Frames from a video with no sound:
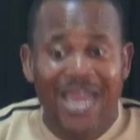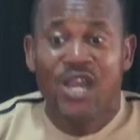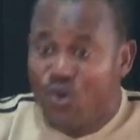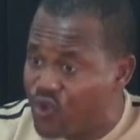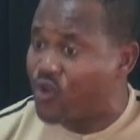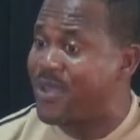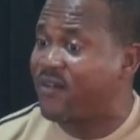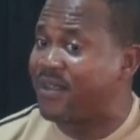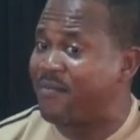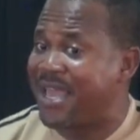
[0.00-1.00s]
know so many of
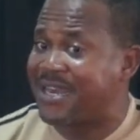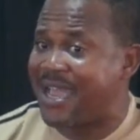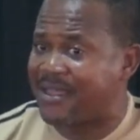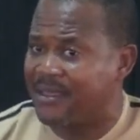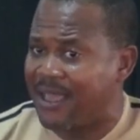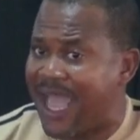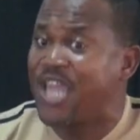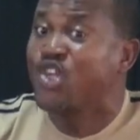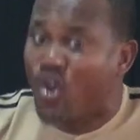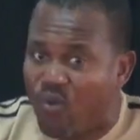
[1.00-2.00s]
them like that.
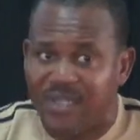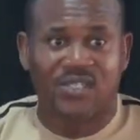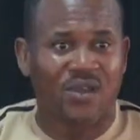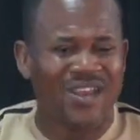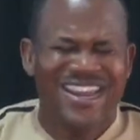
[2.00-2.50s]
Ayo want his son.